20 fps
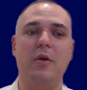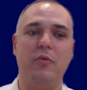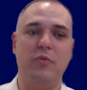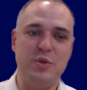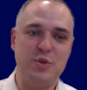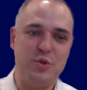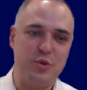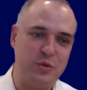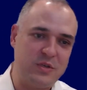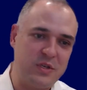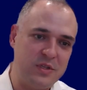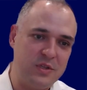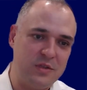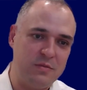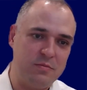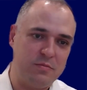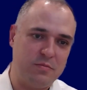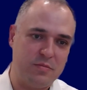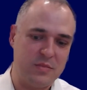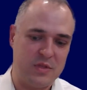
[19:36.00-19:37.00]

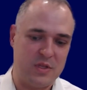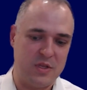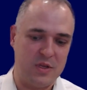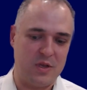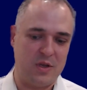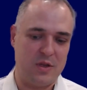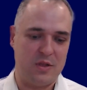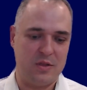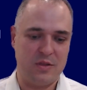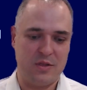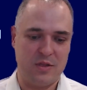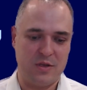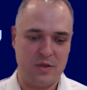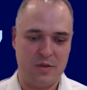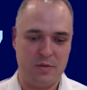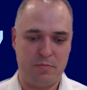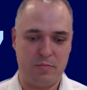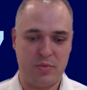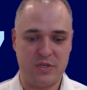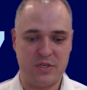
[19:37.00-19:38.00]
reducing
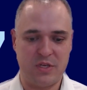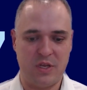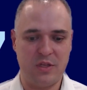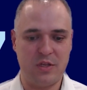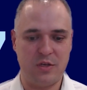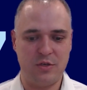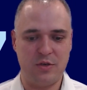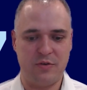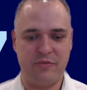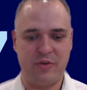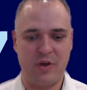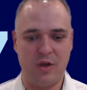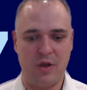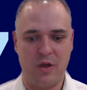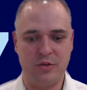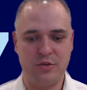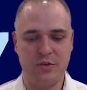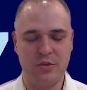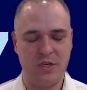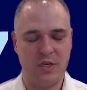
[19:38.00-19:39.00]
the percentage of
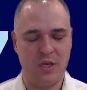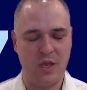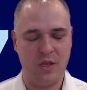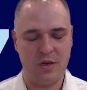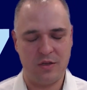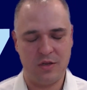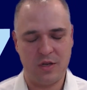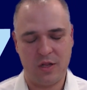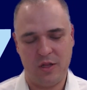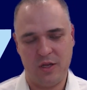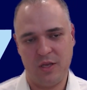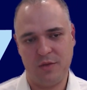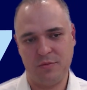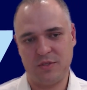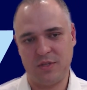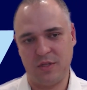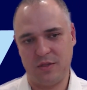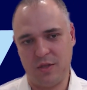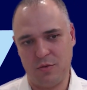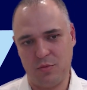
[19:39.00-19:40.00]
adjudicated claims
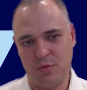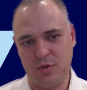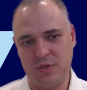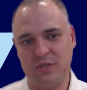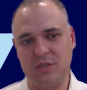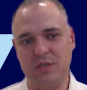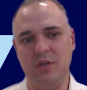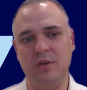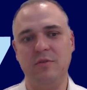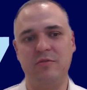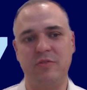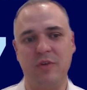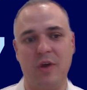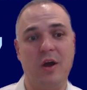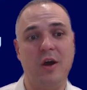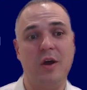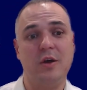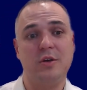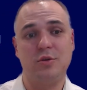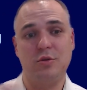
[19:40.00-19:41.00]
that they receive,
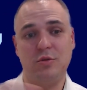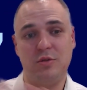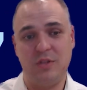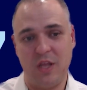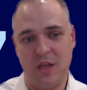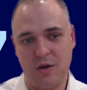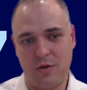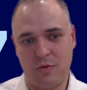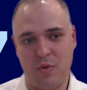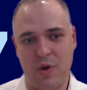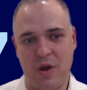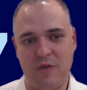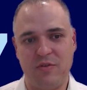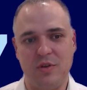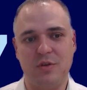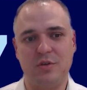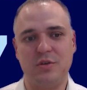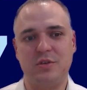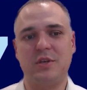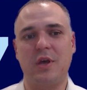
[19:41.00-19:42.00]
so their
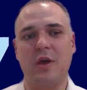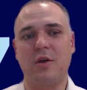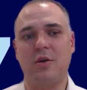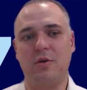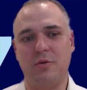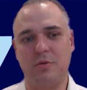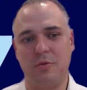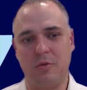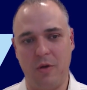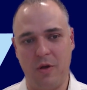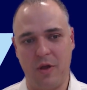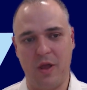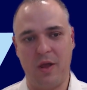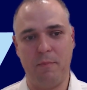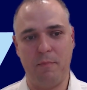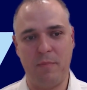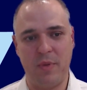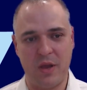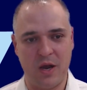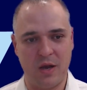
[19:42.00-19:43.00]
revenue cycle
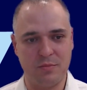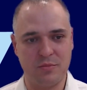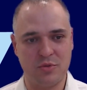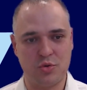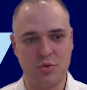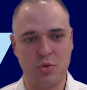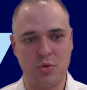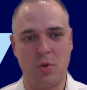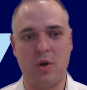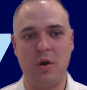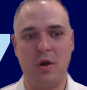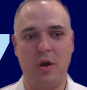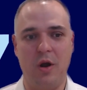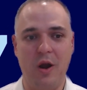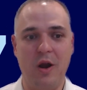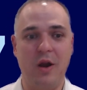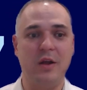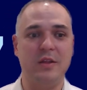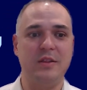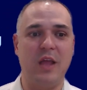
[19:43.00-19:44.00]
becomes shorter.
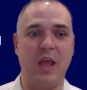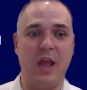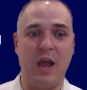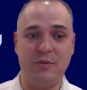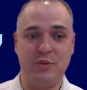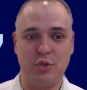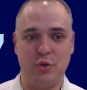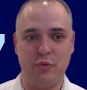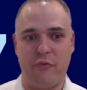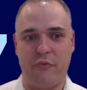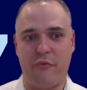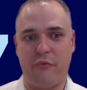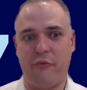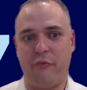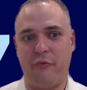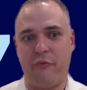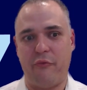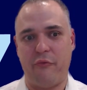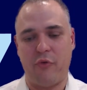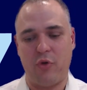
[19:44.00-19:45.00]
They have to
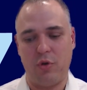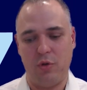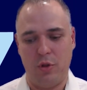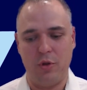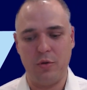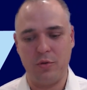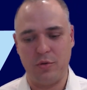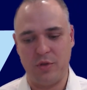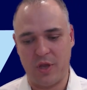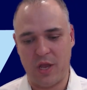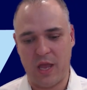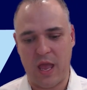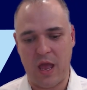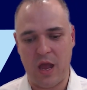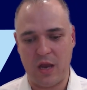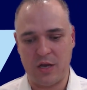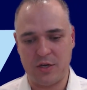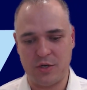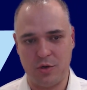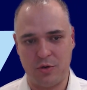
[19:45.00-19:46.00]
front load the
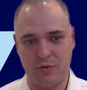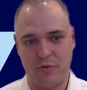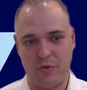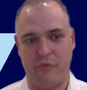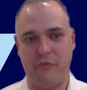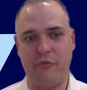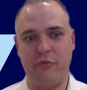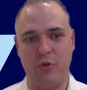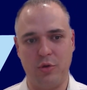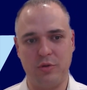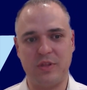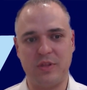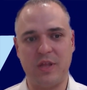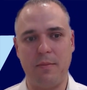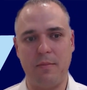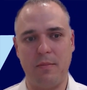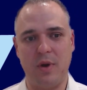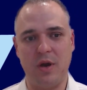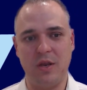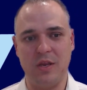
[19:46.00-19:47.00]
cash or to float that
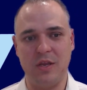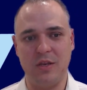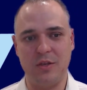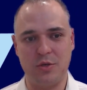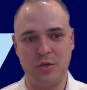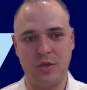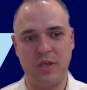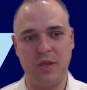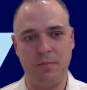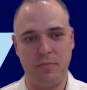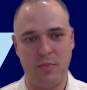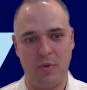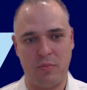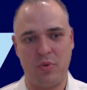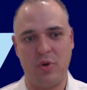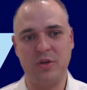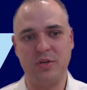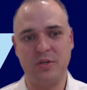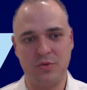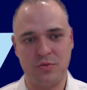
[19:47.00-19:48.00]
money to keep
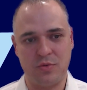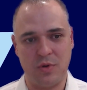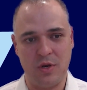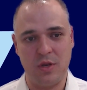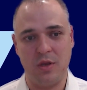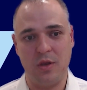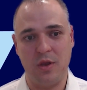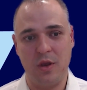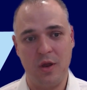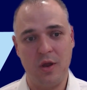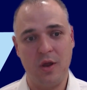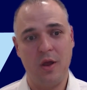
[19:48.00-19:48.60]
operations running